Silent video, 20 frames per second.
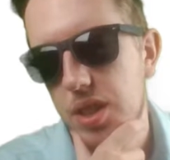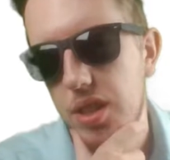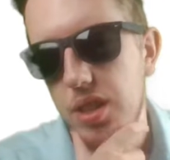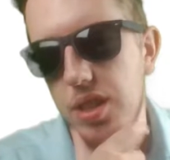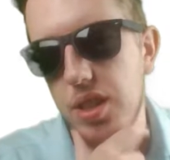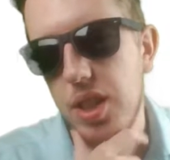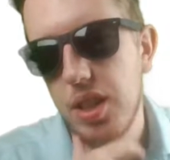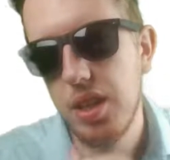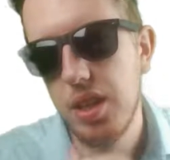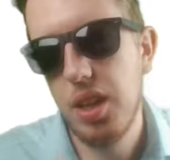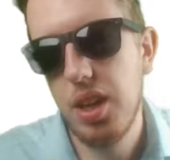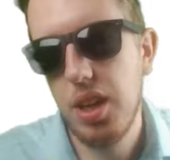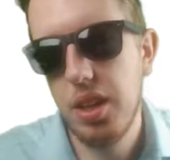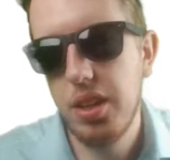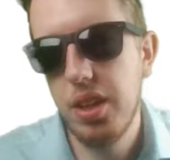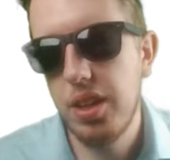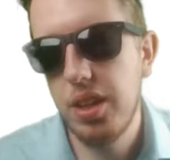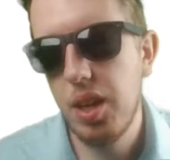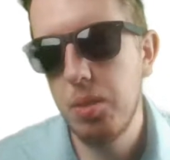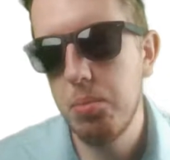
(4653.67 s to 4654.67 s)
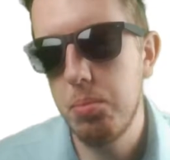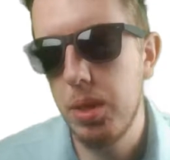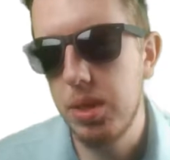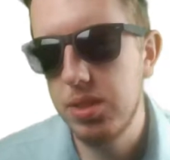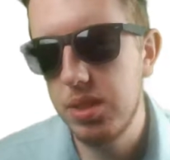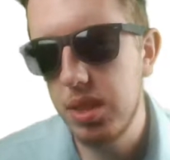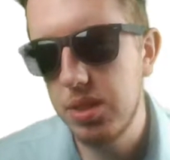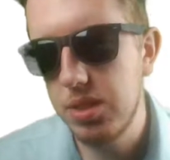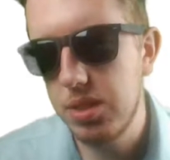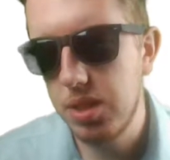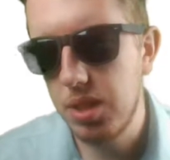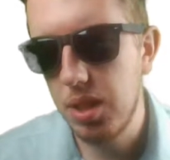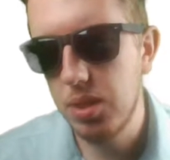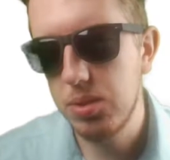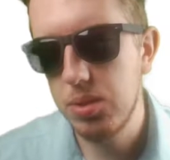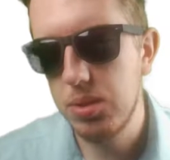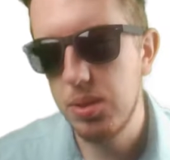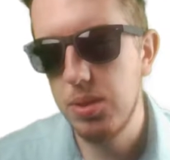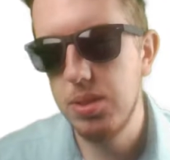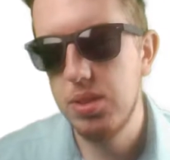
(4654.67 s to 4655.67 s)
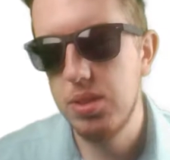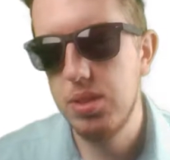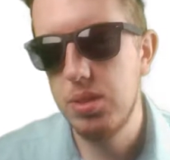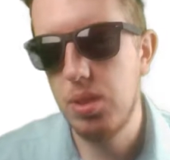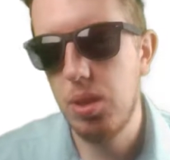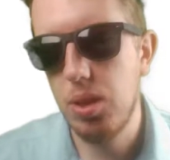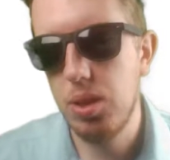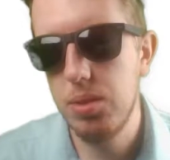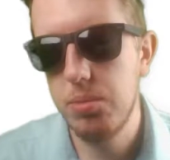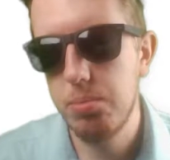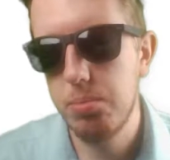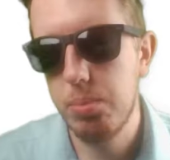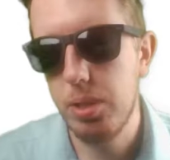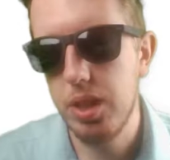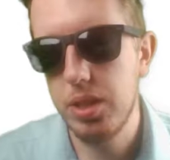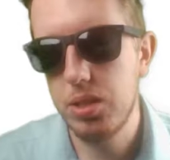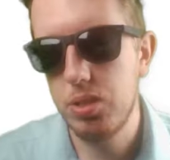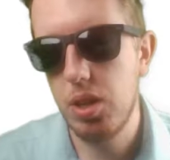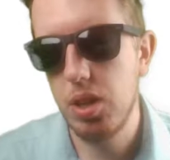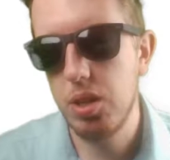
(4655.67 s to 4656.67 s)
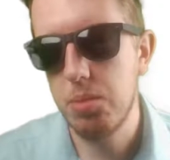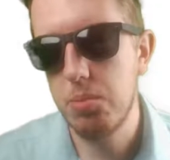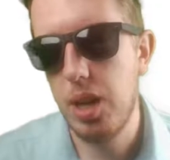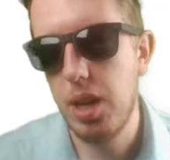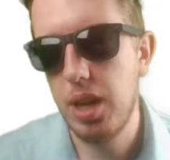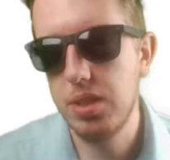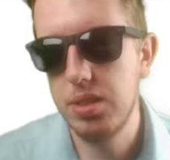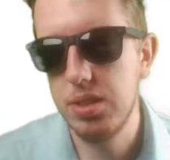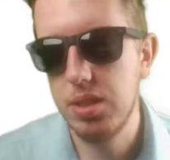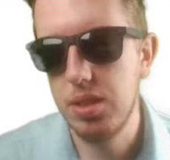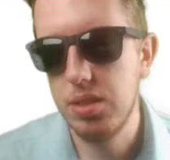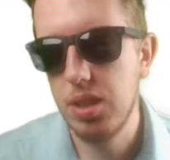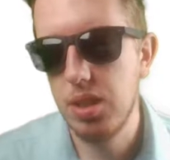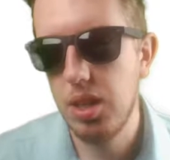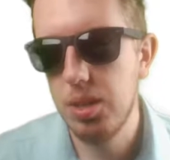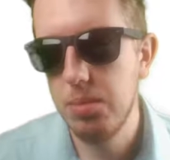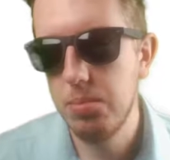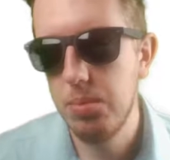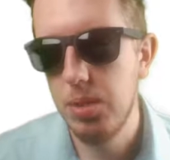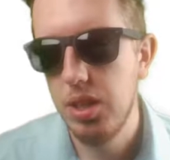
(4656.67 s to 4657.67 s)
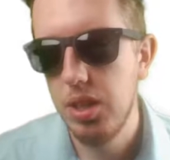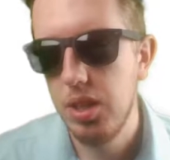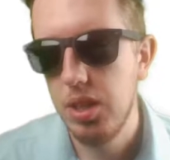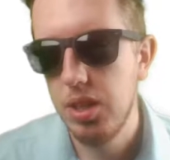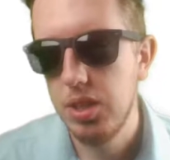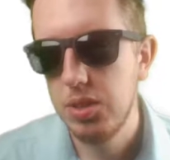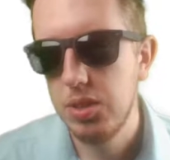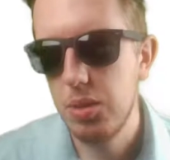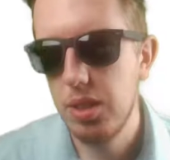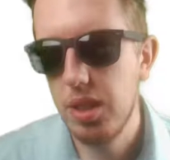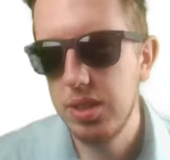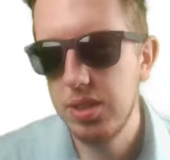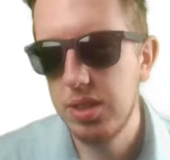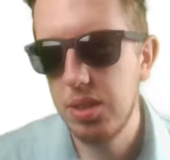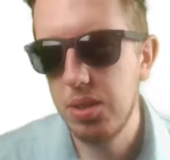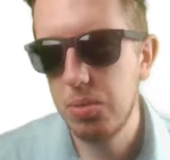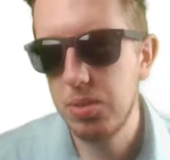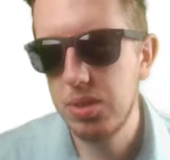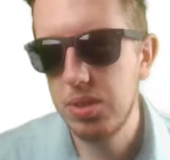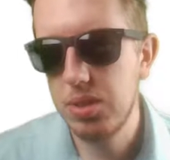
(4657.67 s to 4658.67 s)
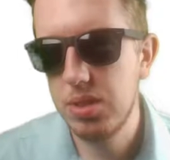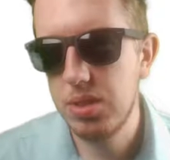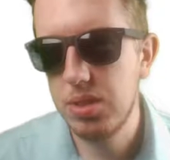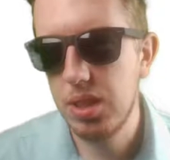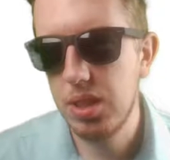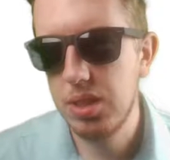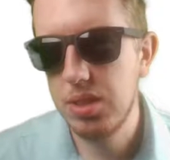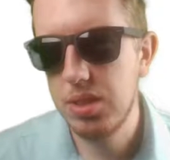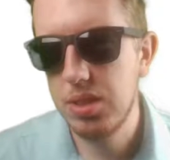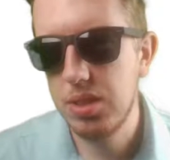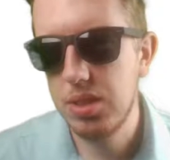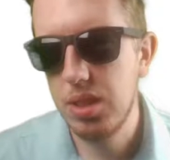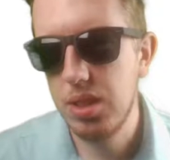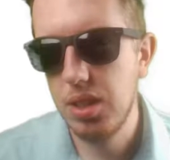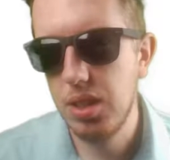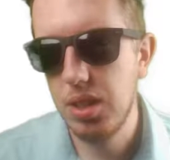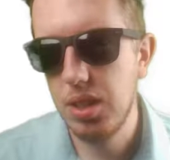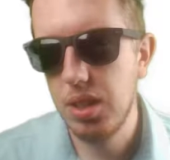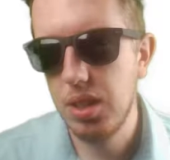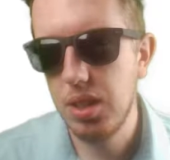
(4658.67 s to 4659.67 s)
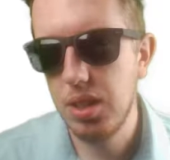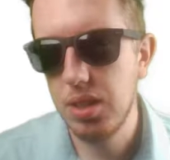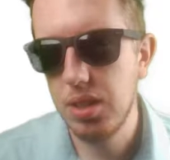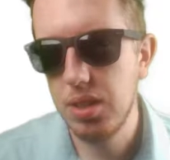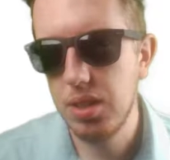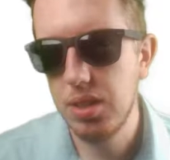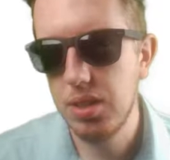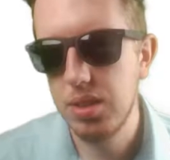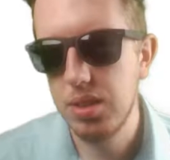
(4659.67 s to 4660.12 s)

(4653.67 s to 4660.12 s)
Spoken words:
I think that makes sense though. So let's start by drawing matches on top. So I think I said there were 16.